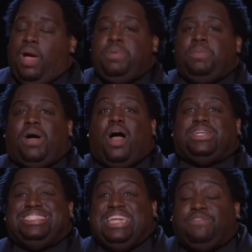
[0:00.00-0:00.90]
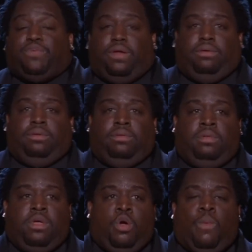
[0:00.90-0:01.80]
White people are different.
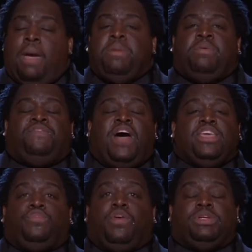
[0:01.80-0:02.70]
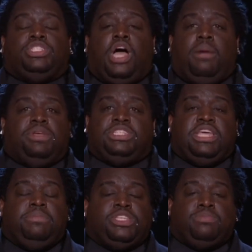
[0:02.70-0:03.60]
White people fire you from a job and
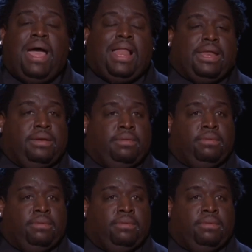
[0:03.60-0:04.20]
still be smiling.